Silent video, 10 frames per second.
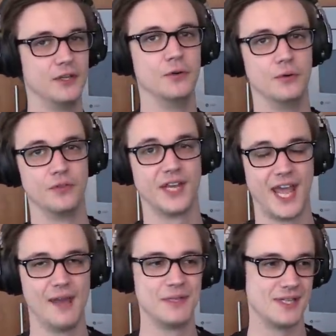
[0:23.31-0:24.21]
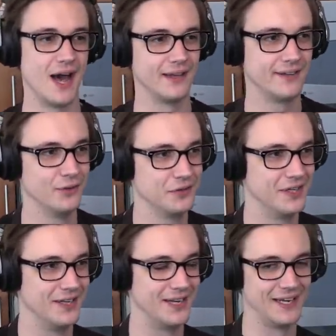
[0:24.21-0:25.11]
Ew, the cam is not
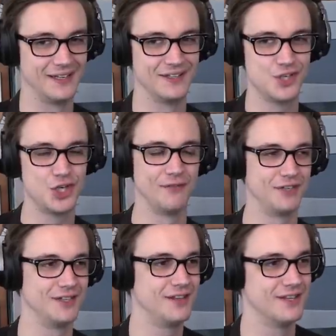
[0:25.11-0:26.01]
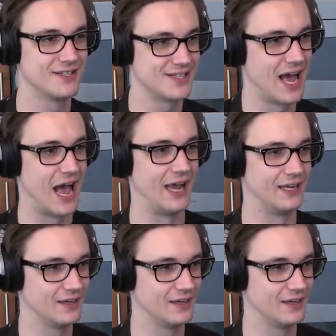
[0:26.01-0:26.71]
tilted. It is shifted to the side.